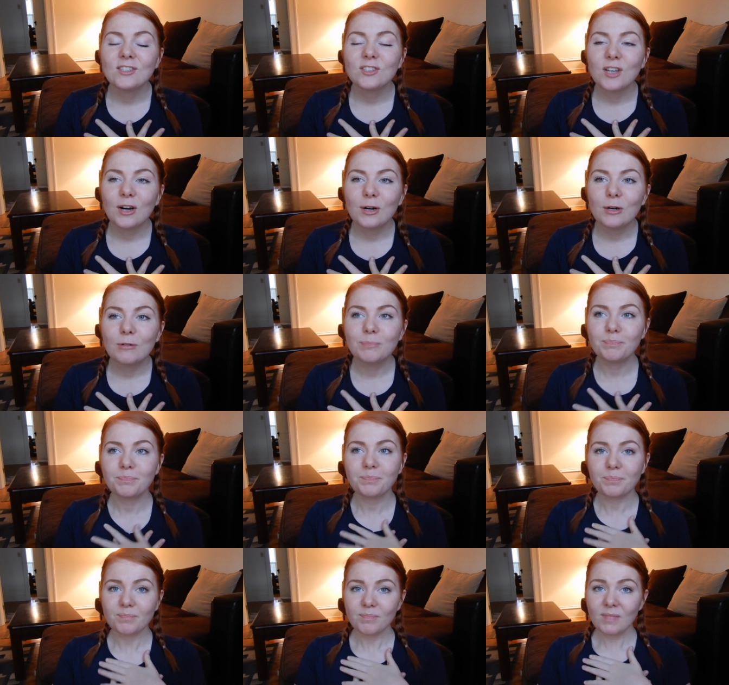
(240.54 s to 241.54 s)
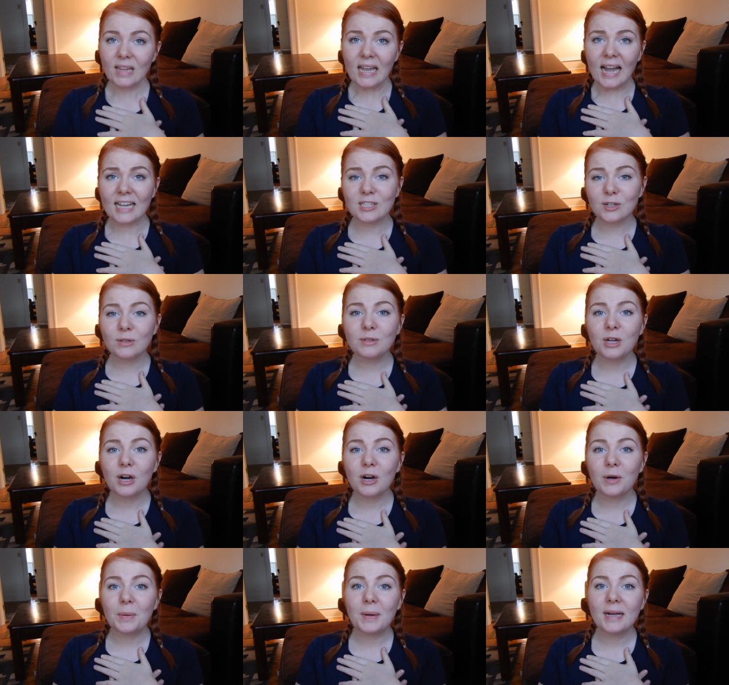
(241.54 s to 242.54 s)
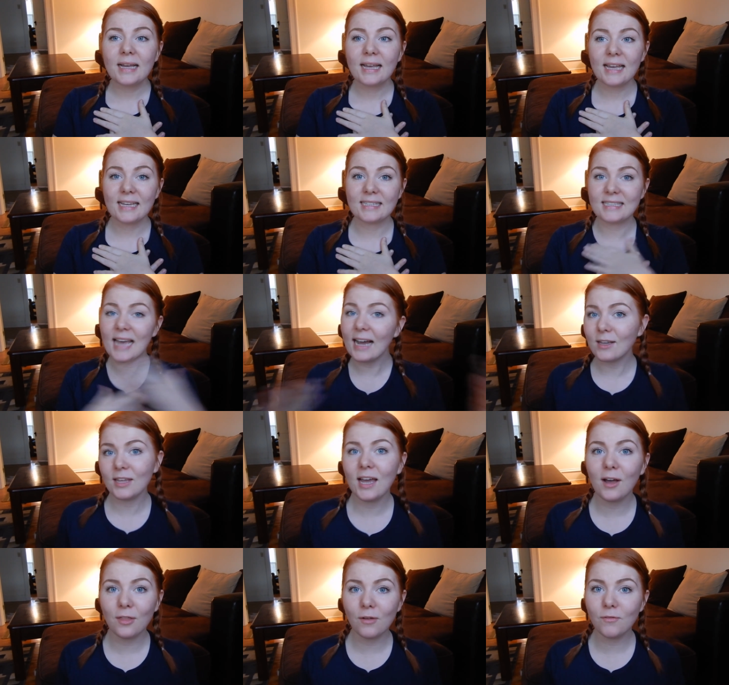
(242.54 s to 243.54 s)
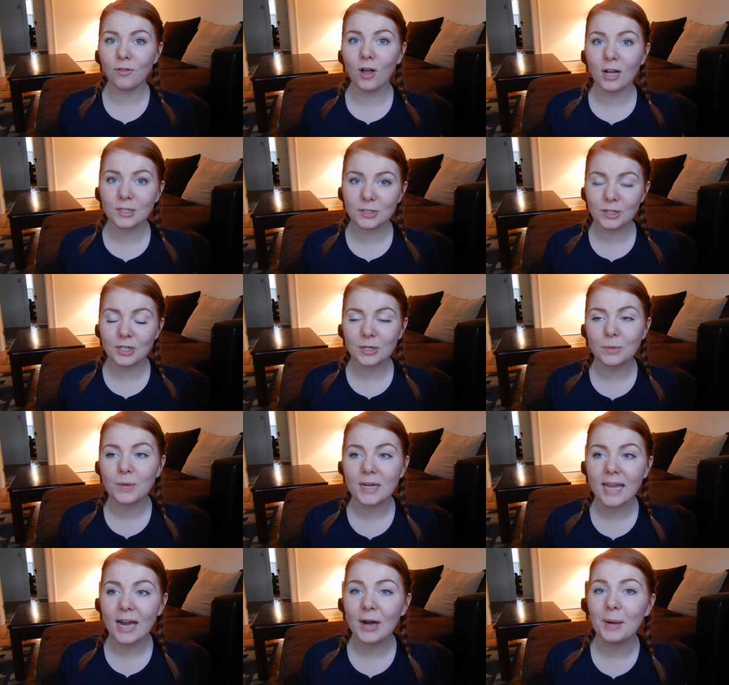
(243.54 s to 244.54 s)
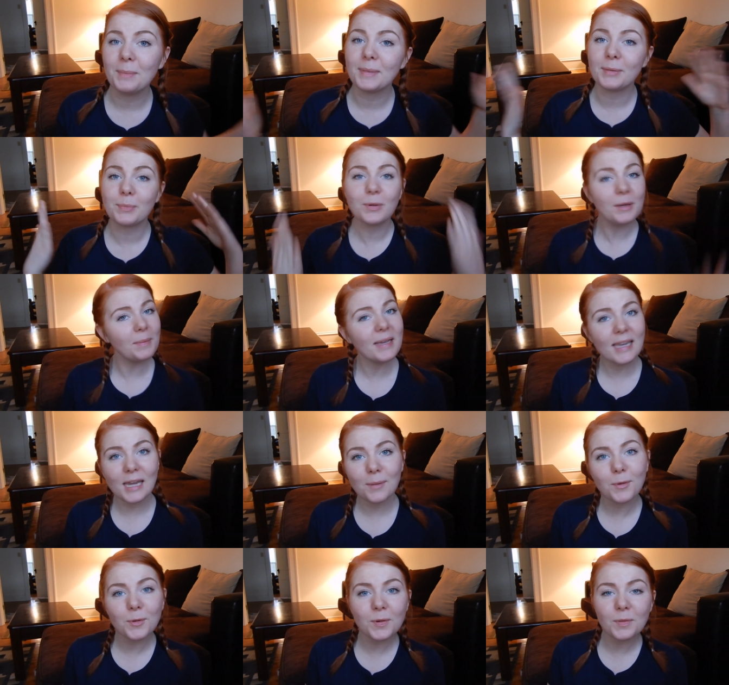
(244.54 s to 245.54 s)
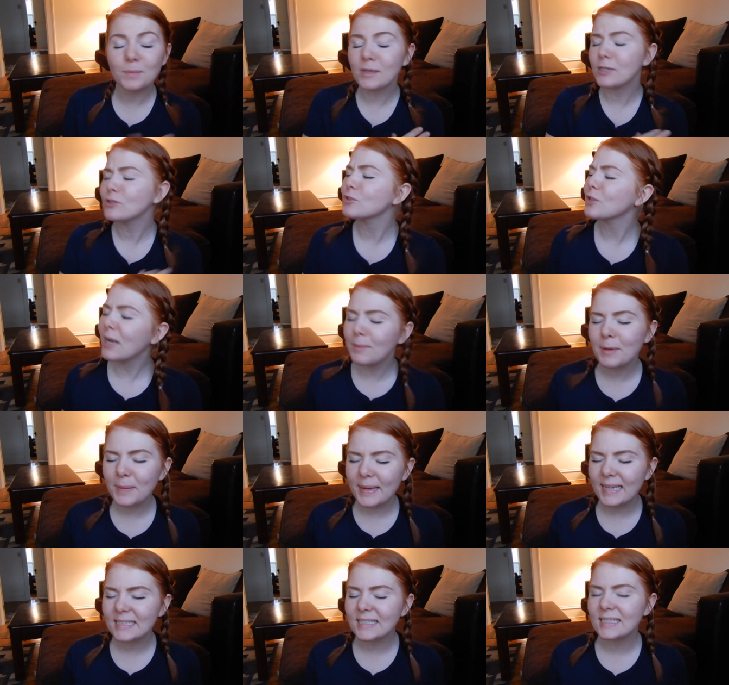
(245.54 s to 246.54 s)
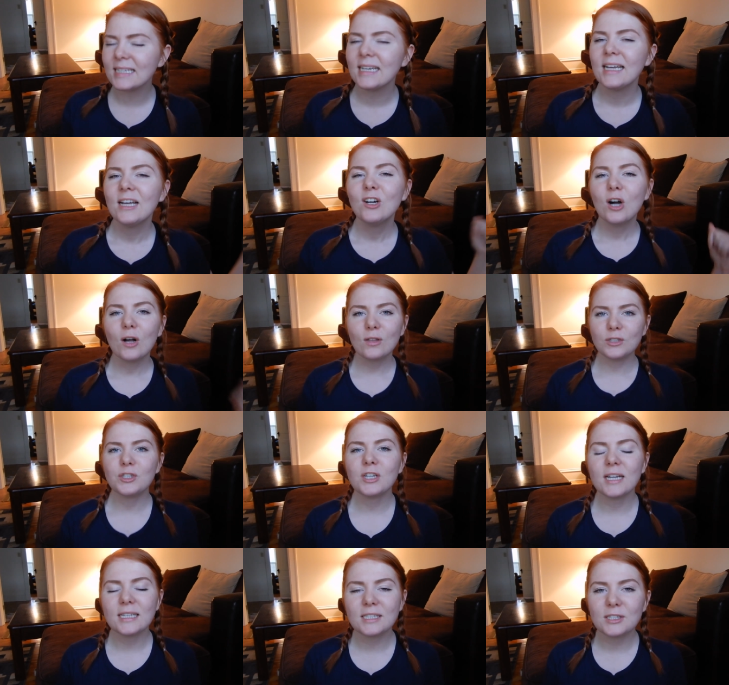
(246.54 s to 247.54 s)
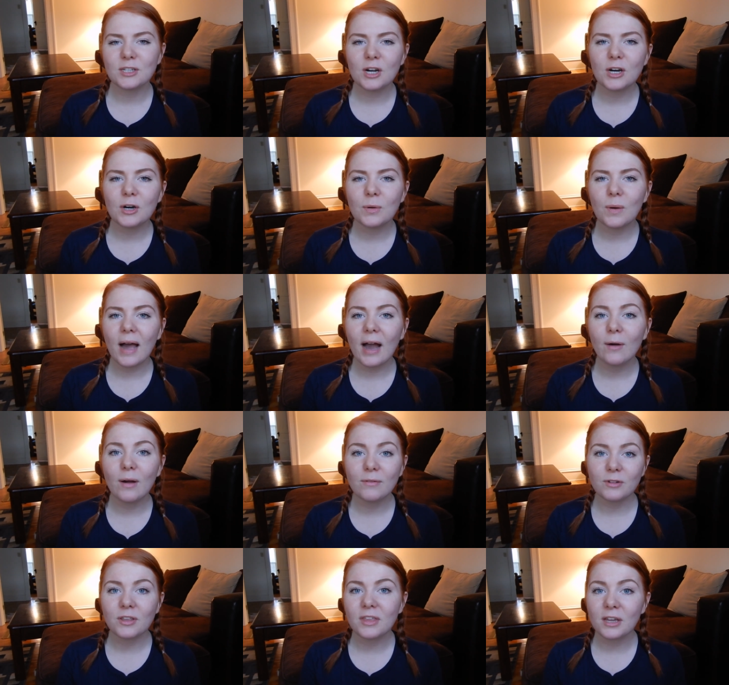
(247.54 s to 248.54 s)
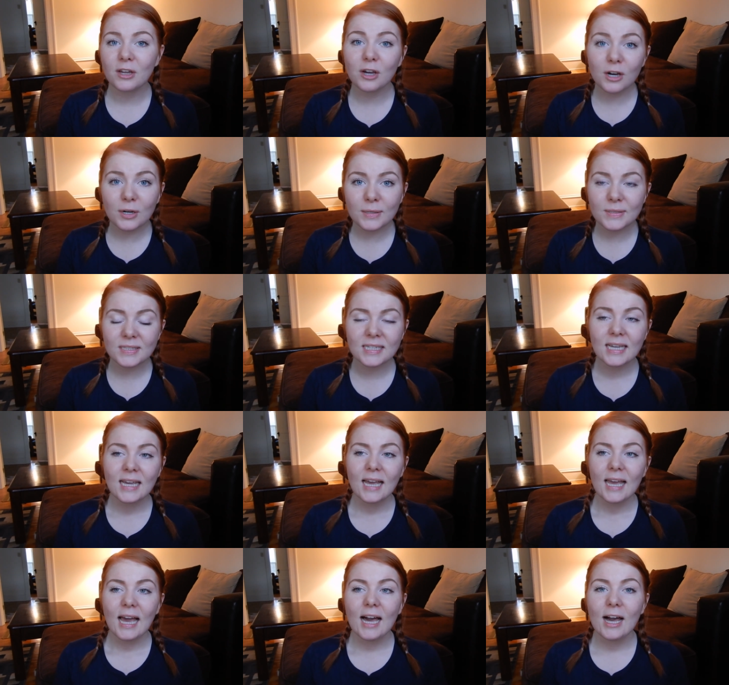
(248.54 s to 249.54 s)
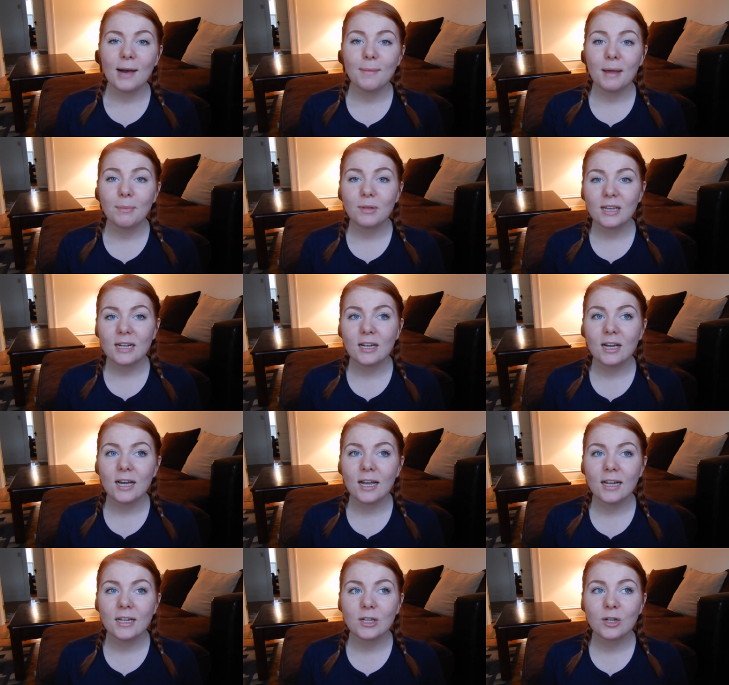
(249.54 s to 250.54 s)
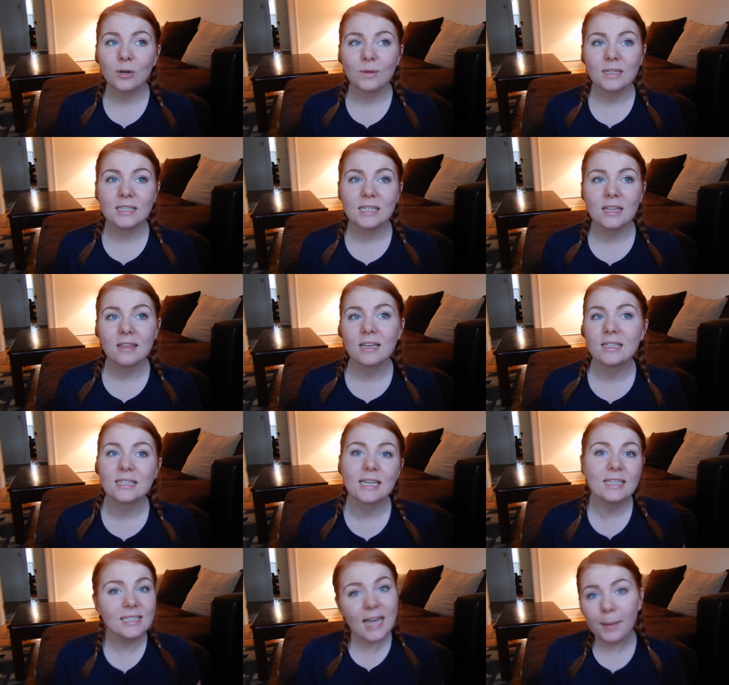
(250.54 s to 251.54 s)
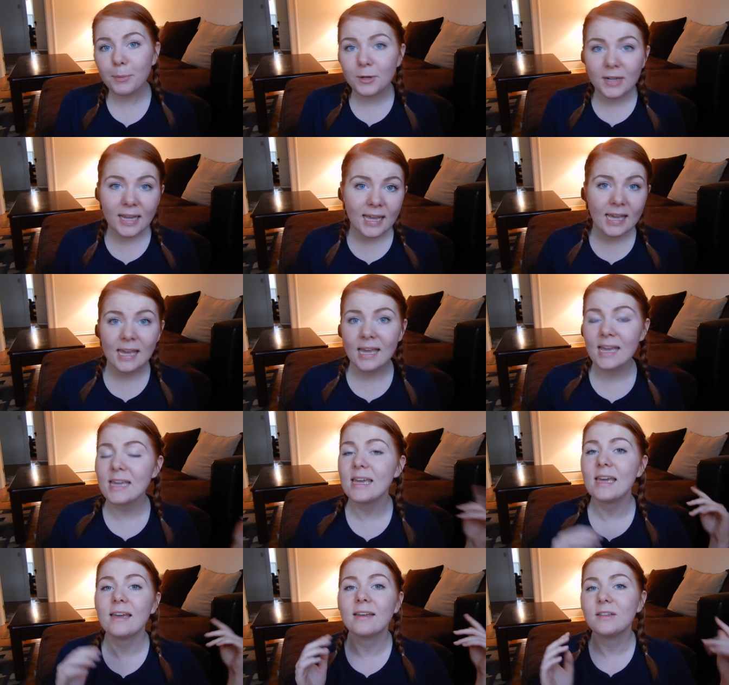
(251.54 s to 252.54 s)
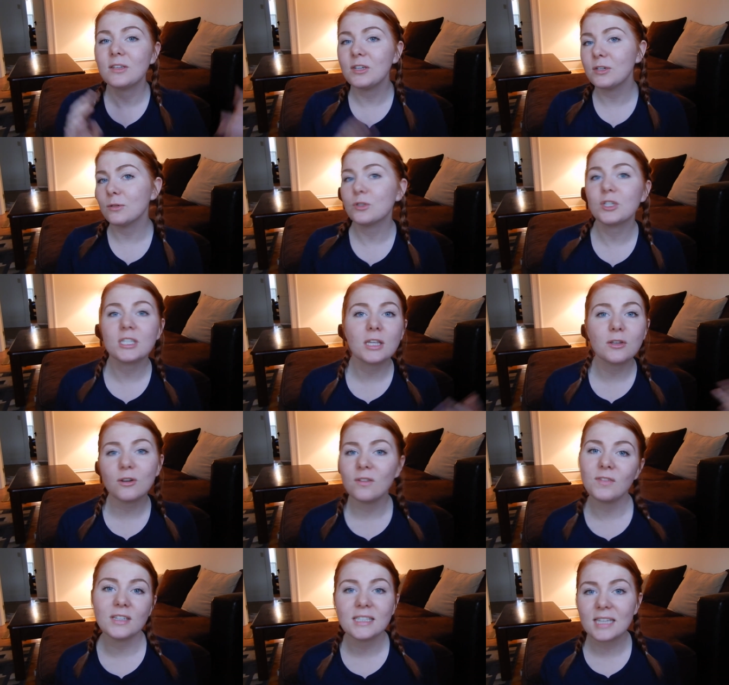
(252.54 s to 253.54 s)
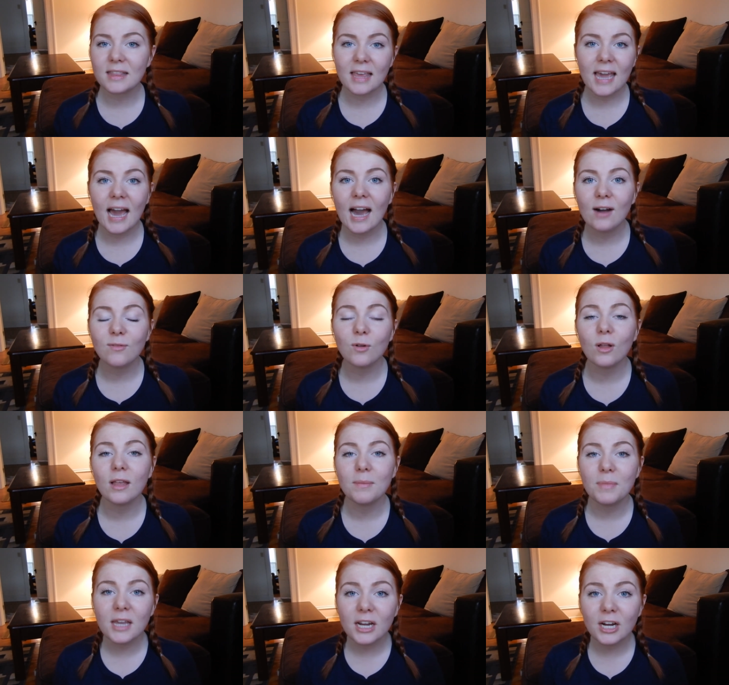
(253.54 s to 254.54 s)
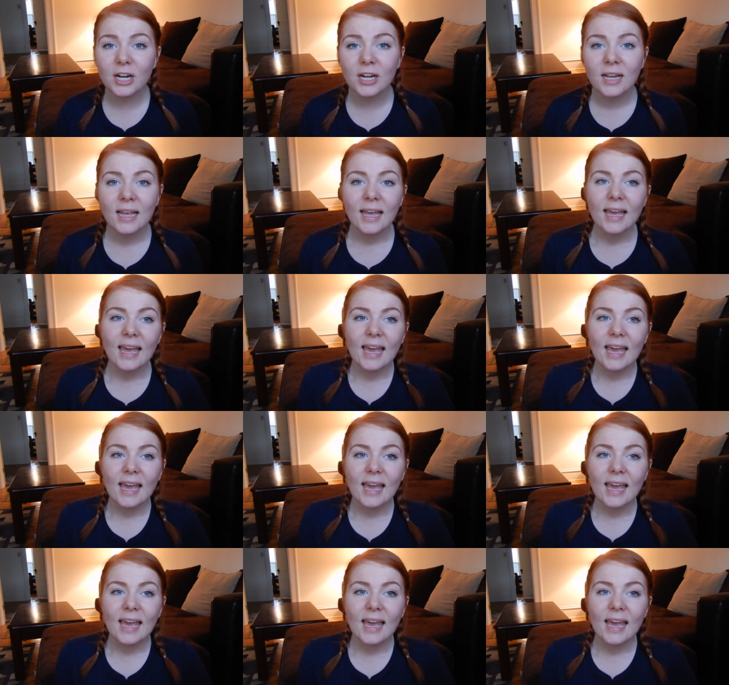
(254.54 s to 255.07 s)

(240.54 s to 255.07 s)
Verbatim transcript: So I don't know exactly how the vlogs are going to work out. I'm going to bring my camera with me and try my best. I'll let you guys know how everything goes. Um, I plan on going to things like Dapper Day and, you know, just other events that they have while I'm there.